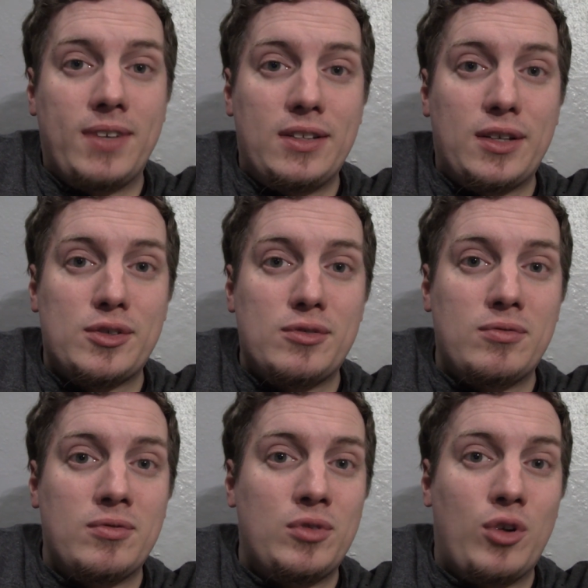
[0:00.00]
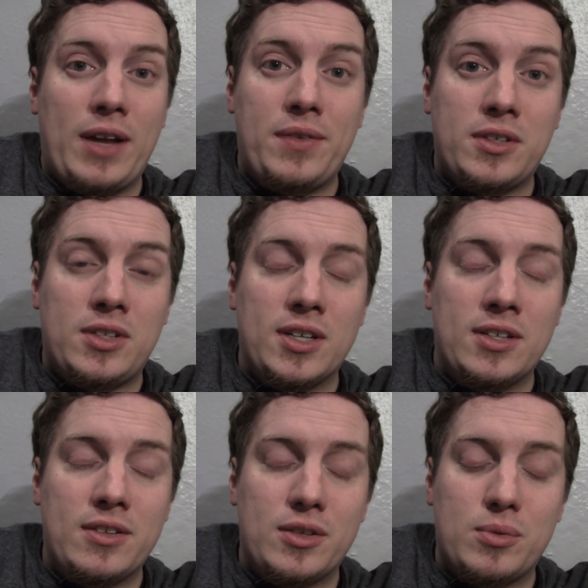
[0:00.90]
He doesn't grant this
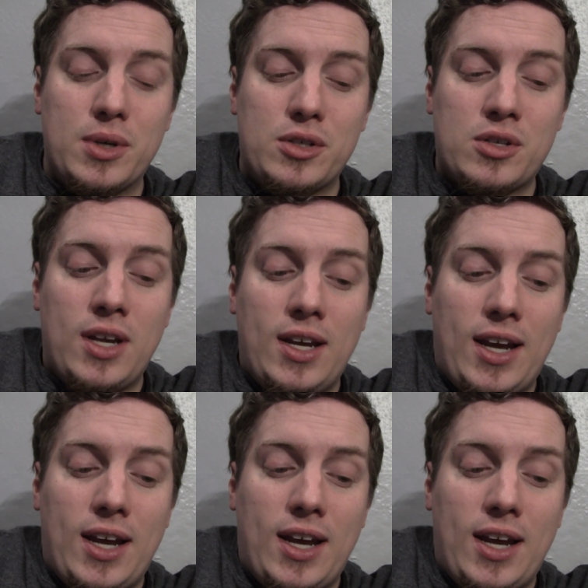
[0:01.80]
kid this wish.